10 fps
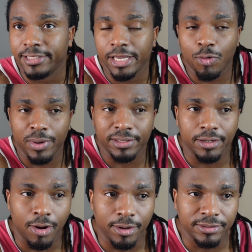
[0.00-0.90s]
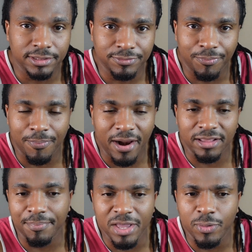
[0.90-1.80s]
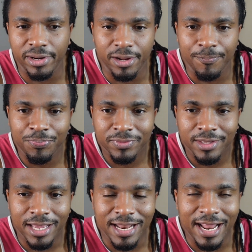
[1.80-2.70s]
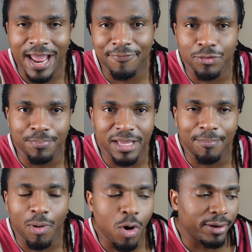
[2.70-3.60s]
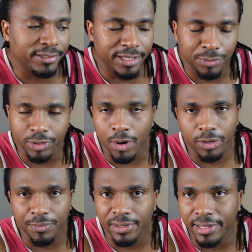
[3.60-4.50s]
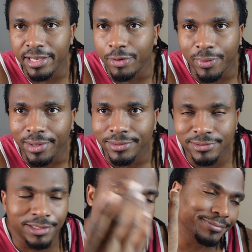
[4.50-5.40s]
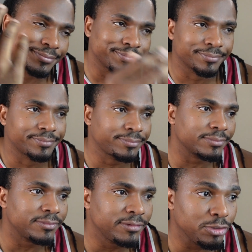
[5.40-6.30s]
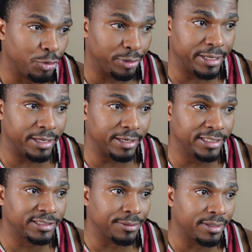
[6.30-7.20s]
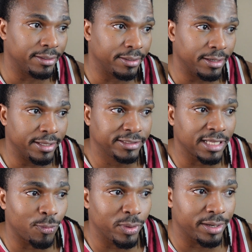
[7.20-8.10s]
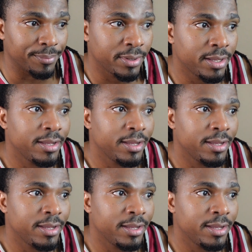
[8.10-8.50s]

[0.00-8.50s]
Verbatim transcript: deal with the, just rather be with him and not have to be a part and deal with the argument anyway. So at least I'm, at least I'm with him.